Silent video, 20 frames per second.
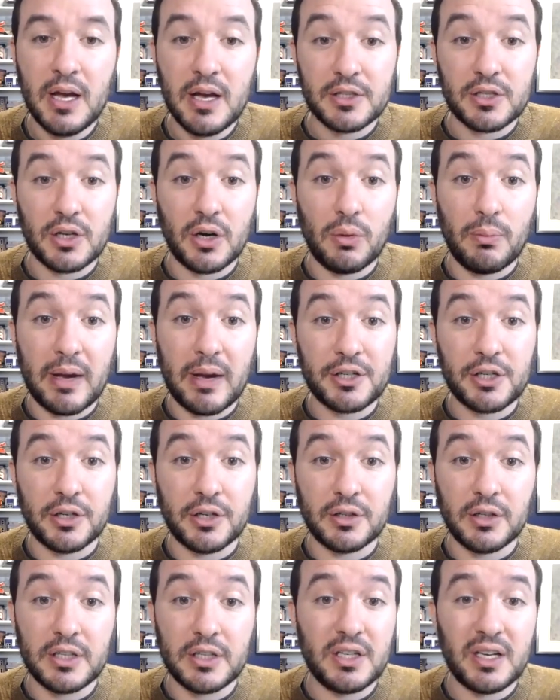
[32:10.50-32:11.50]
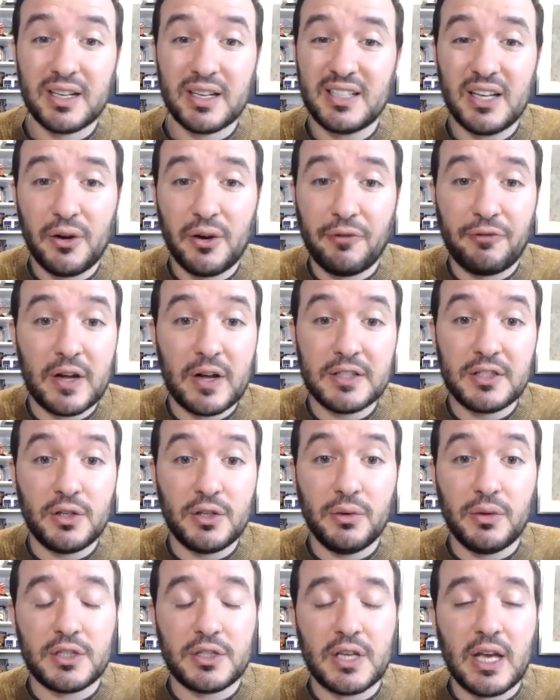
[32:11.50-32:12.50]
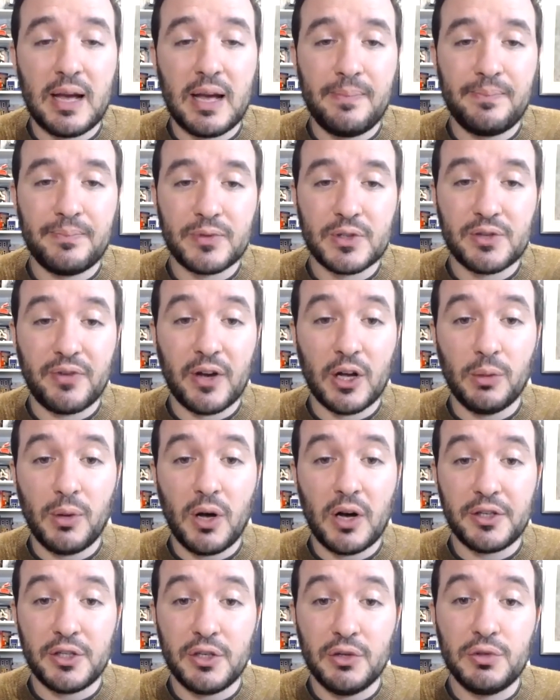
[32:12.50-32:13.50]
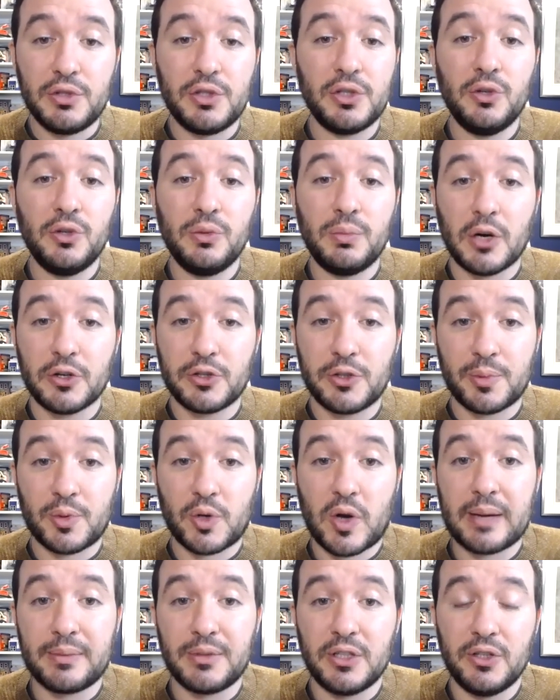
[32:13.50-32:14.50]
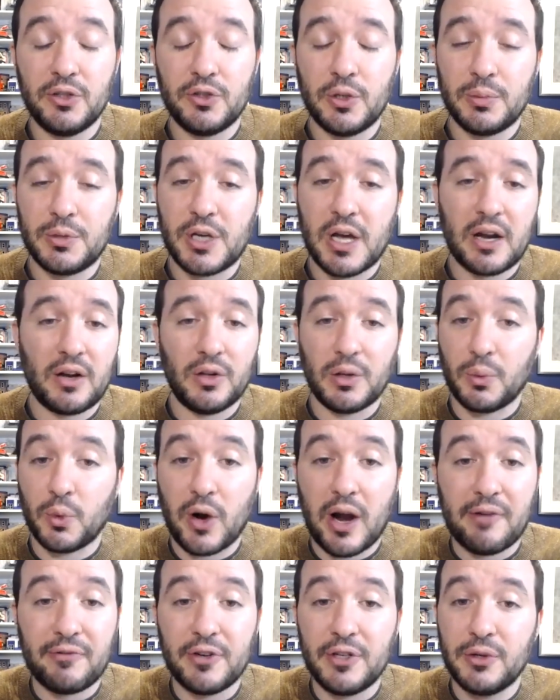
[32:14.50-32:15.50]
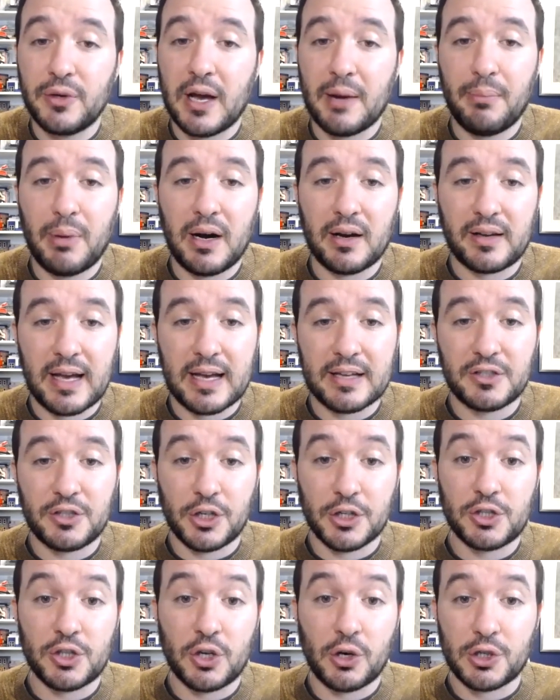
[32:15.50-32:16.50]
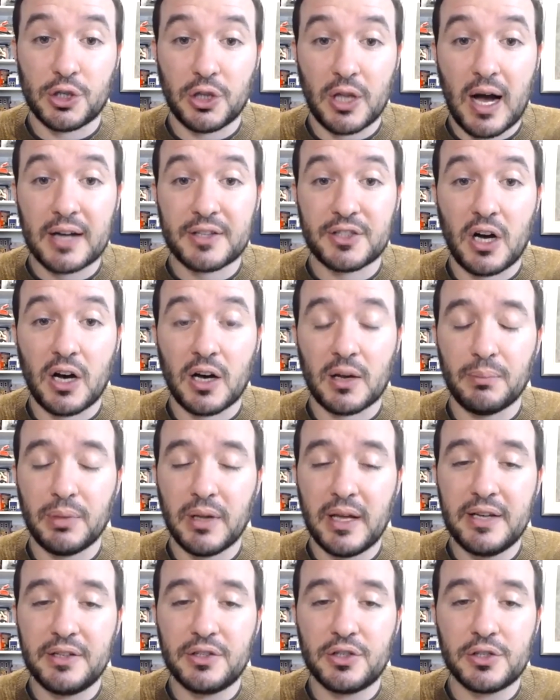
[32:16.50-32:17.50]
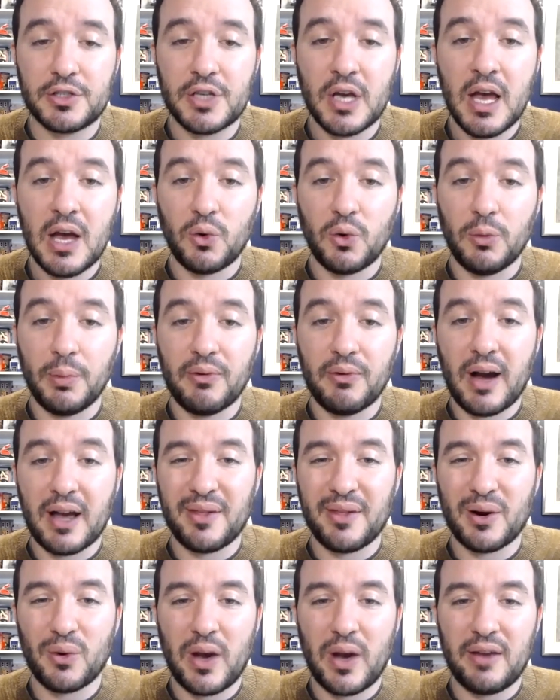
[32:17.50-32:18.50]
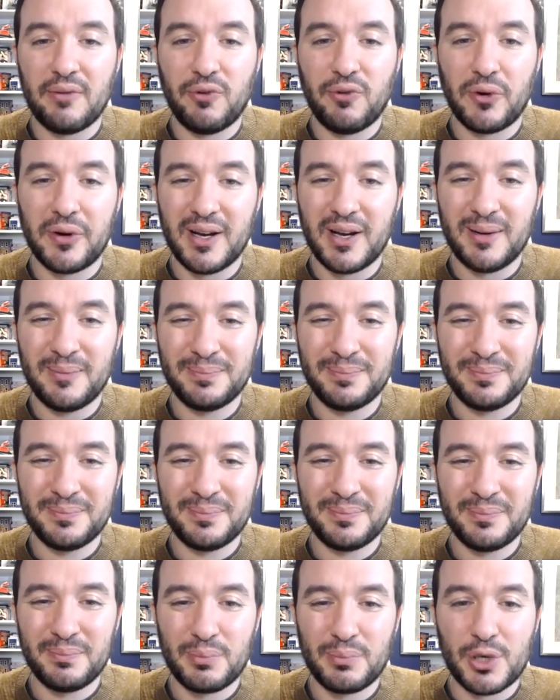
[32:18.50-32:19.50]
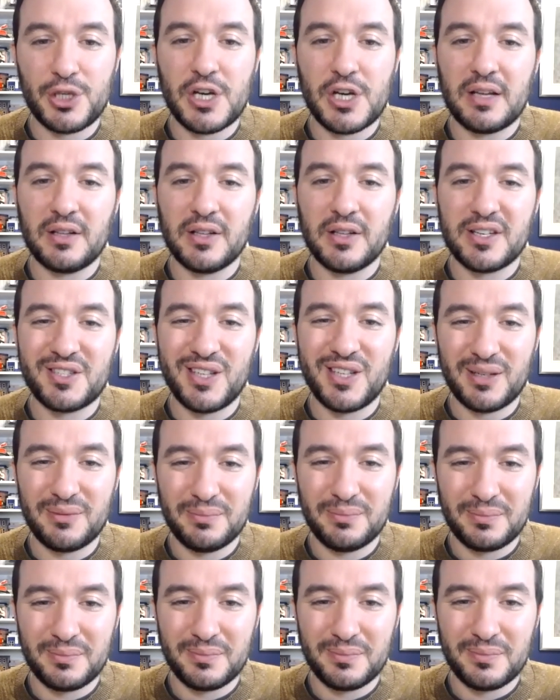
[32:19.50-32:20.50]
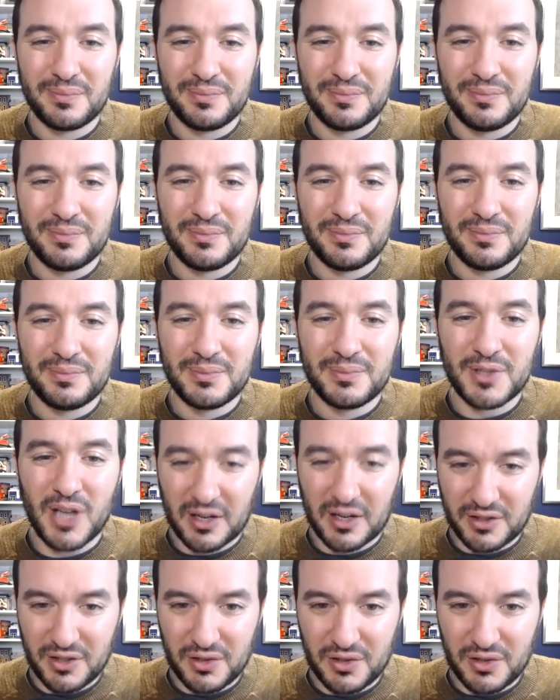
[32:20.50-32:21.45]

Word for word: so make sure you're listening and tell your friends to do the same. It's available on YouTube. Go subscribe to the YouTube channel and wherever you get podcasts, just search "Locked On Blazers." We'll be right there waiting for you. Appreciate you listening. Talk to you